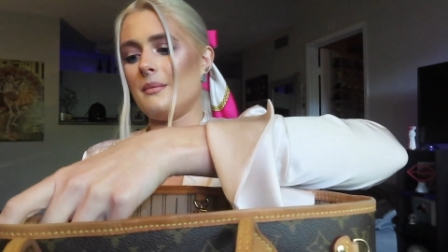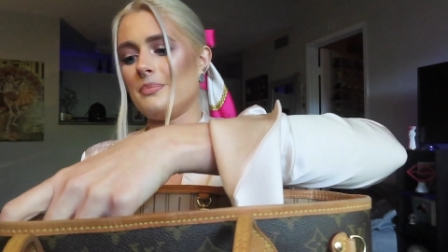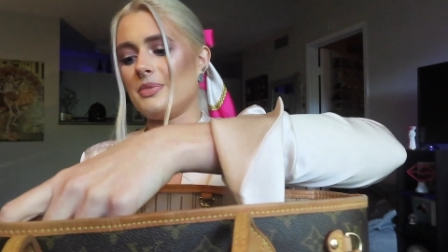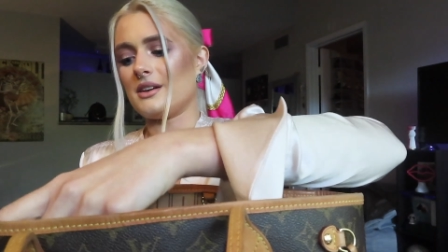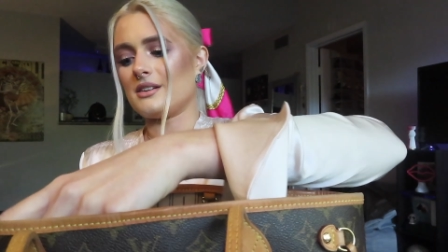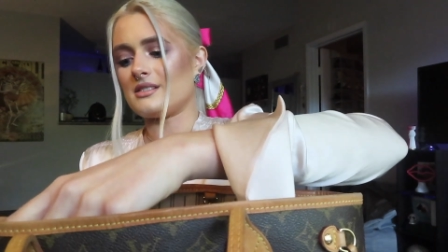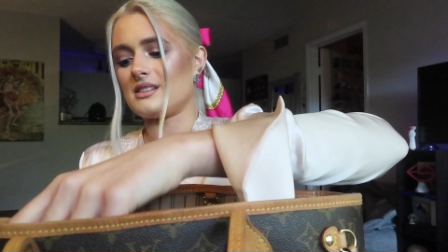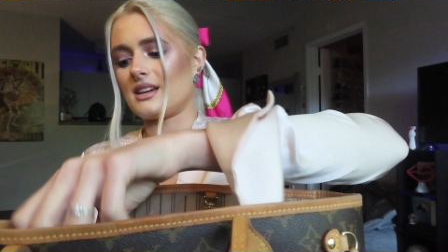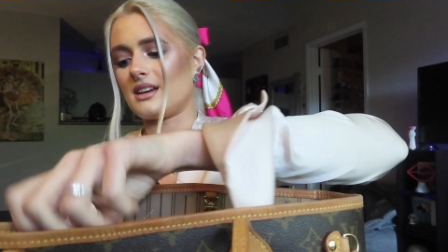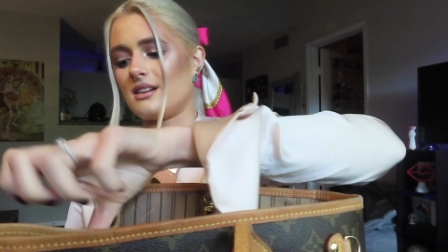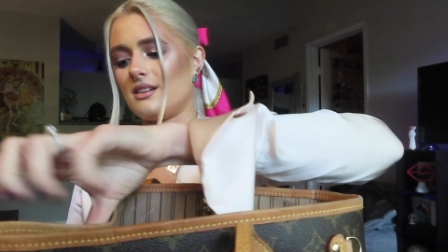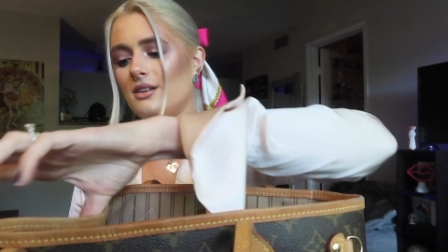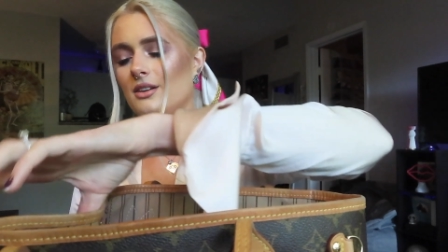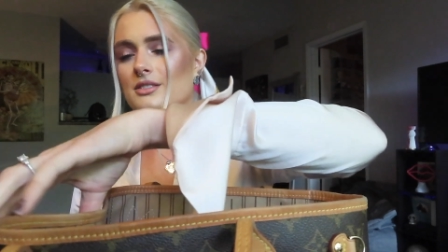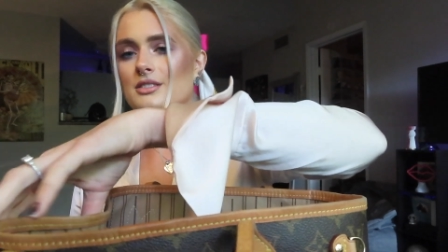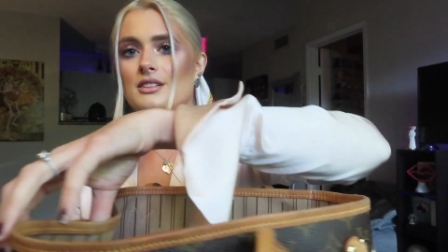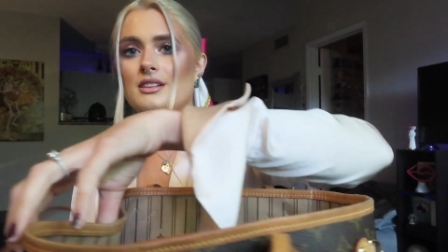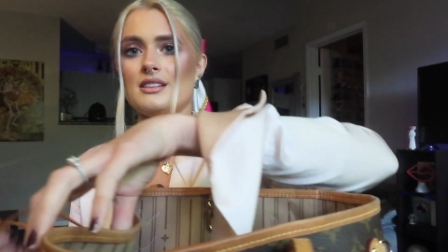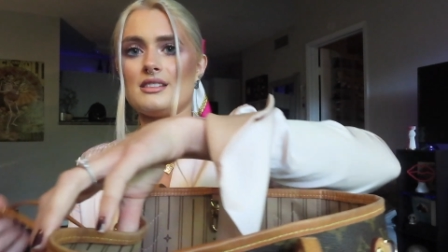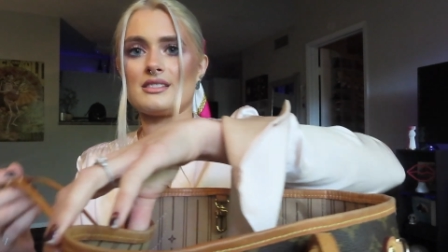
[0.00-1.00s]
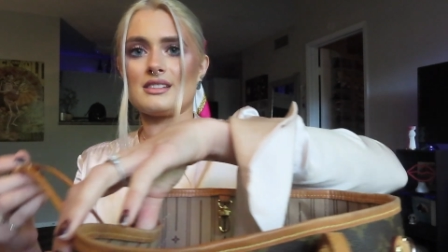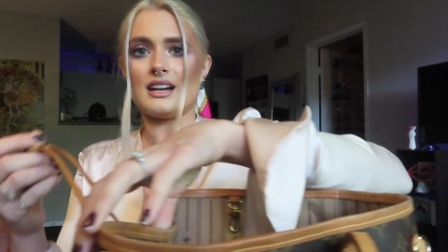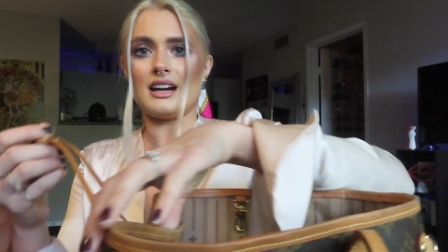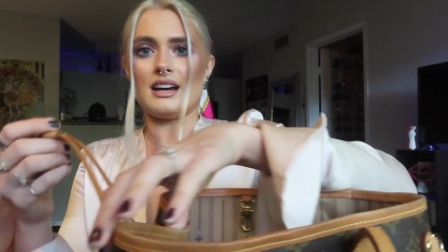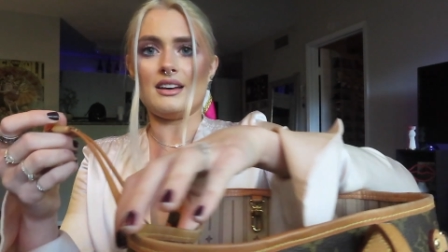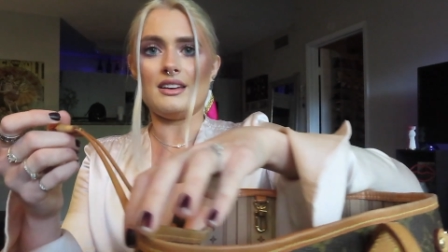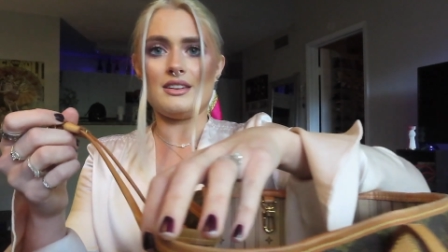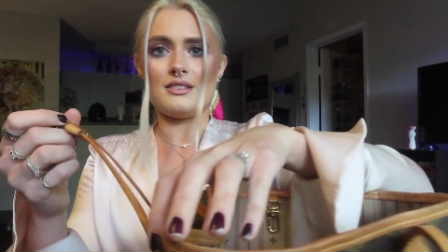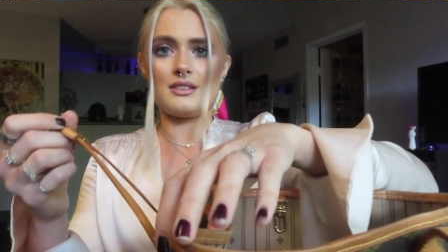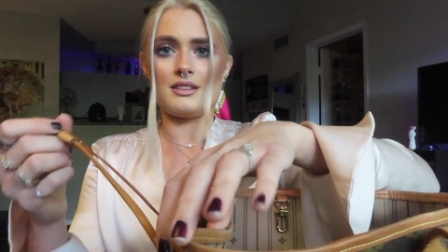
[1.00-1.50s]
There's like an alternate
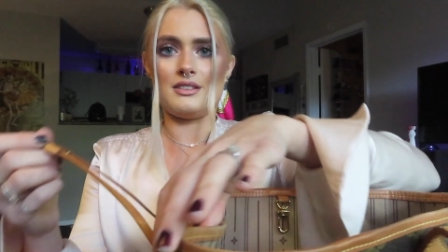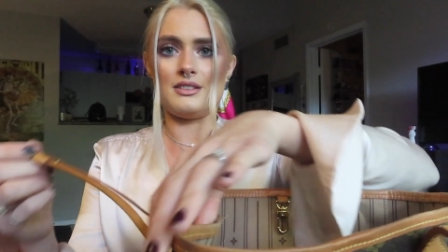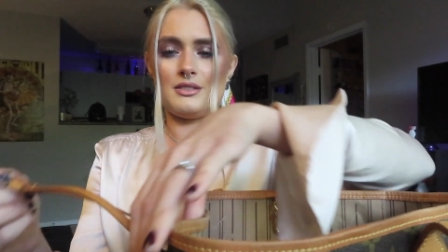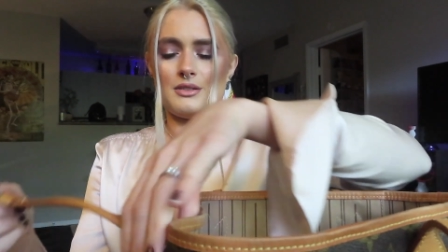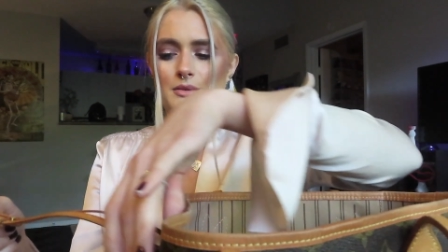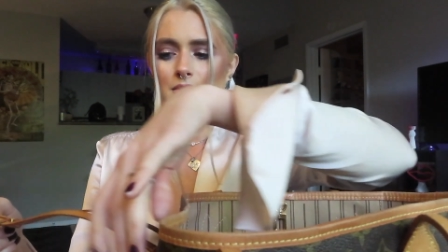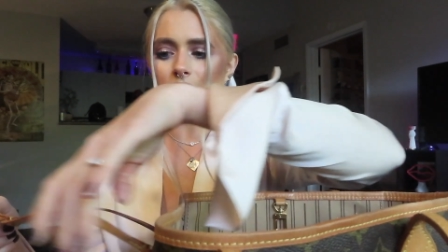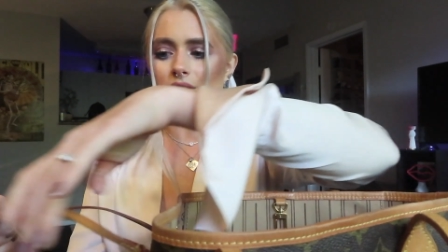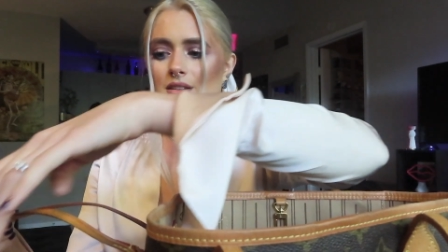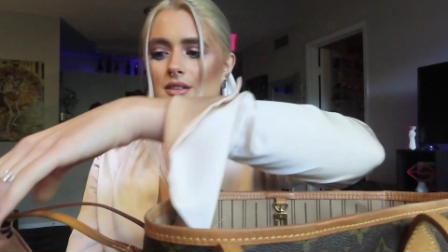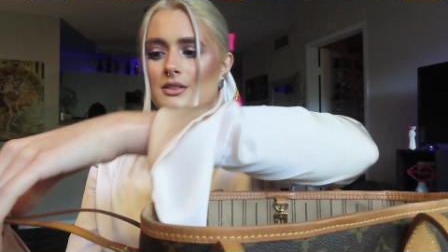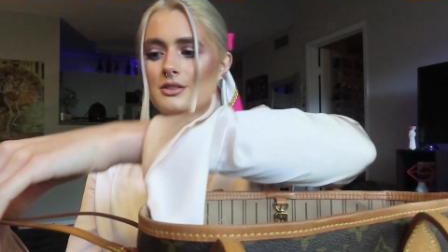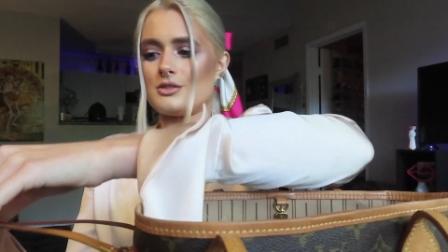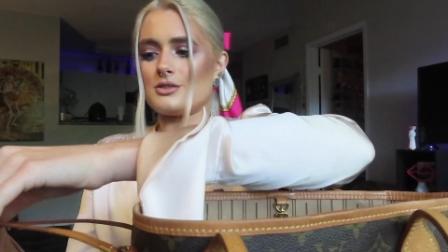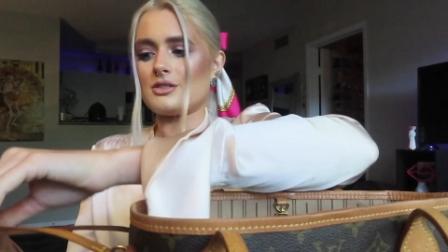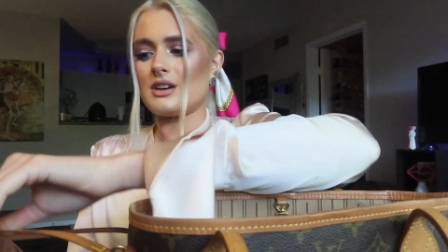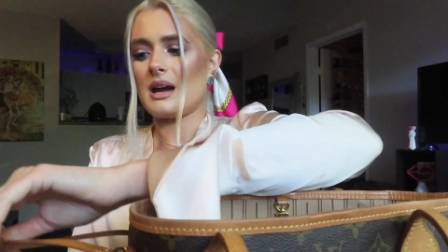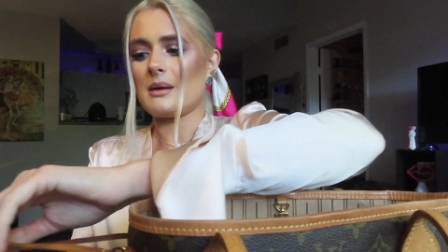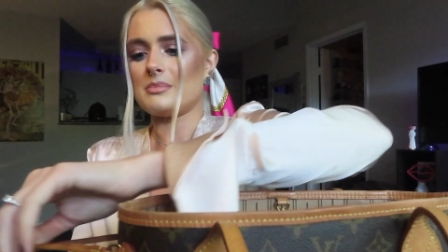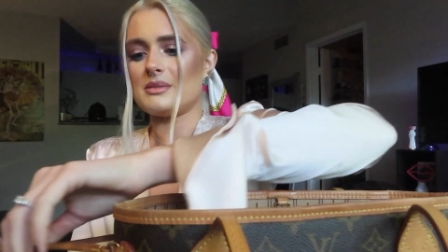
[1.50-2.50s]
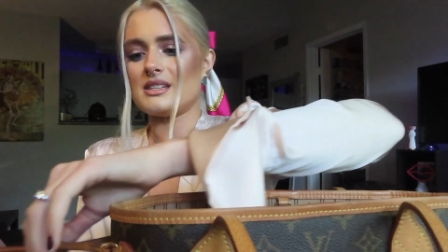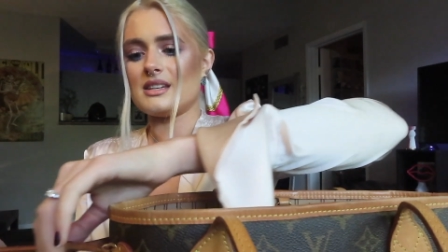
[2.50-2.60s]
style you can do with the little straps